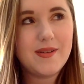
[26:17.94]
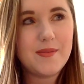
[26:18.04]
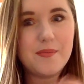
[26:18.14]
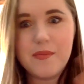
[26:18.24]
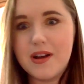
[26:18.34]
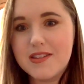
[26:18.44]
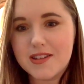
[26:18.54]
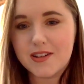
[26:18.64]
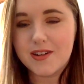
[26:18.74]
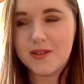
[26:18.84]
months
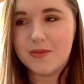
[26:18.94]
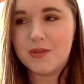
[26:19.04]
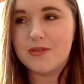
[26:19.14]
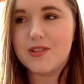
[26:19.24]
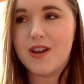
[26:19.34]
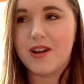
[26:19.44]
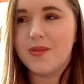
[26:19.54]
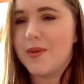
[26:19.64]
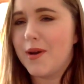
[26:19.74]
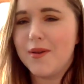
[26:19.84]
ago, we were talking
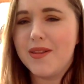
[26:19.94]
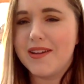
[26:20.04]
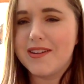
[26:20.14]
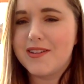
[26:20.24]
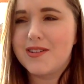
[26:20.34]
about like